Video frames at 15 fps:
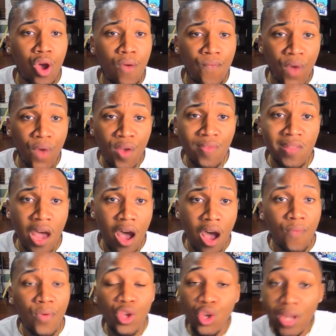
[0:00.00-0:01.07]
First off,
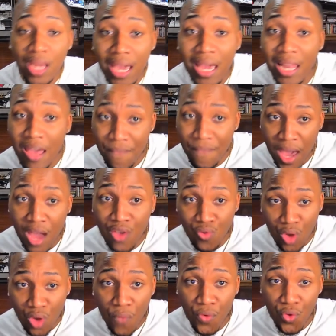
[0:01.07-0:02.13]
you did let Phaedra
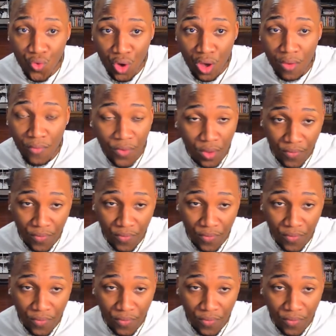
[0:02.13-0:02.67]
go for drug for,